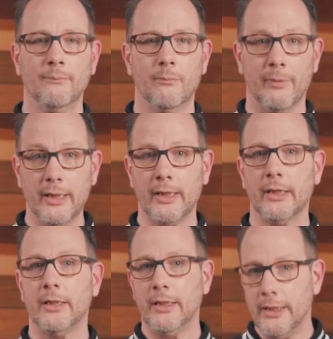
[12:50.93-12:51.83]
making
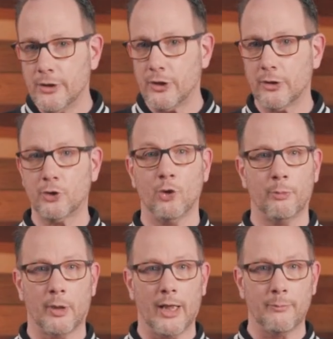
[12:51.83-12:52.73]
it easier to
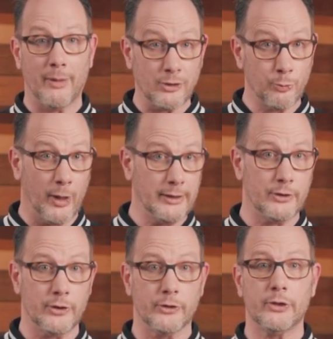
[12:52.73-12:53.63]
apply best
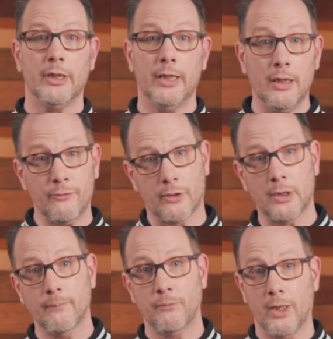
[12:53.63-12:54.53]
practices,
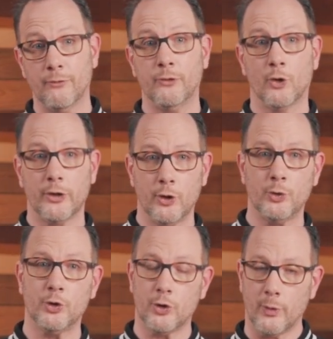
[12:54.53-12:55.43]
even if you're new
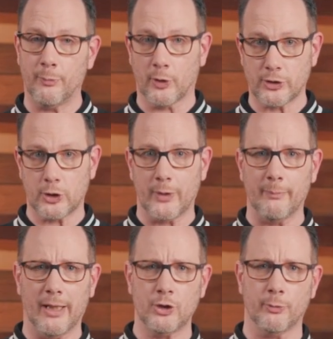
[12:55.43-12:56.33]
to the repository
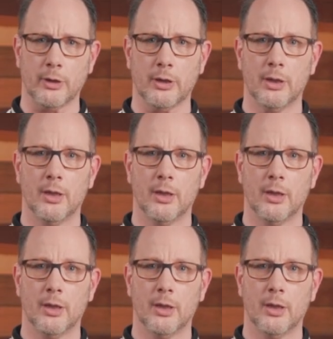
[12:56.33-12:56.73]
management.